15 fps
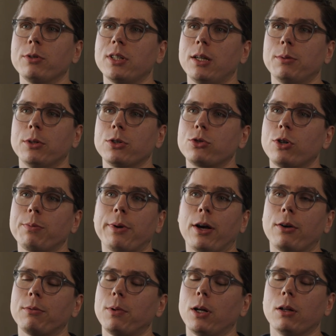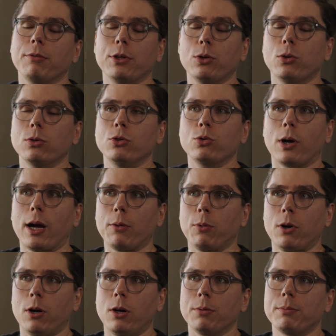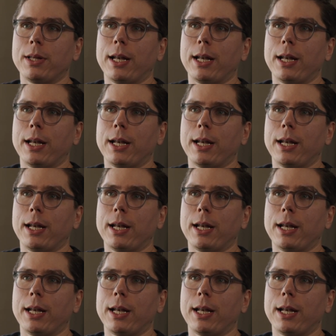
was able to strip out all of the old drywall